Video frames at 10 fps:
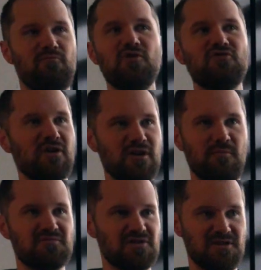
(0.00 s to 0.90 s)
moderately
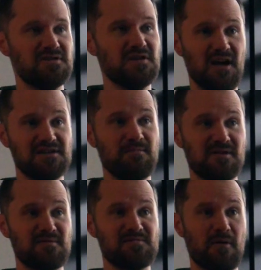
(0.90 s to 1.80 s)
competent C++
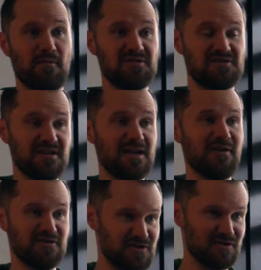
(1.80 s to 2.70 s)
program can sit
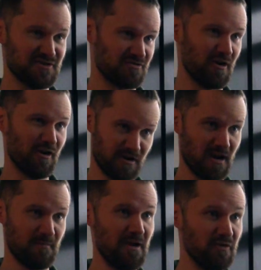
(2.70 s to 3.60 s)
down and start to struggle
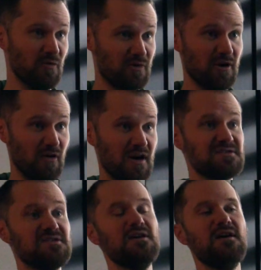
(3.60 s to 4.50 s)
and make real
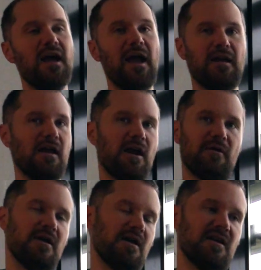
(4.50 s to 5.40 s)
progress in, you
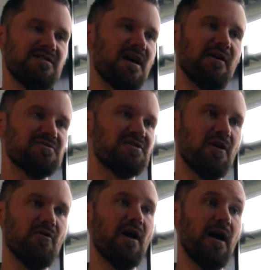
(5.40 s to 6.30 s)
know, in a day or
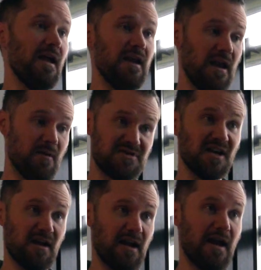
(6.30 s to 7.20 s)
so in a
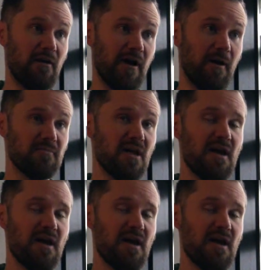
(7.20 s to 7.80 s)
particular area.